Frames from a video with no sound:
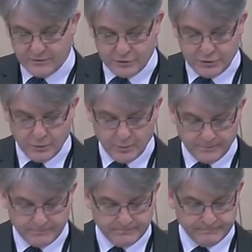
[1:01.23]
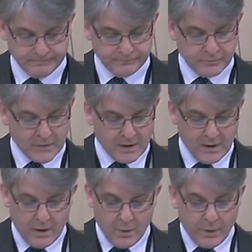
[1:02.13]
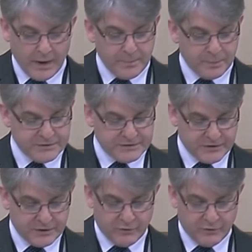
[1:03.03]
too." When I put it to the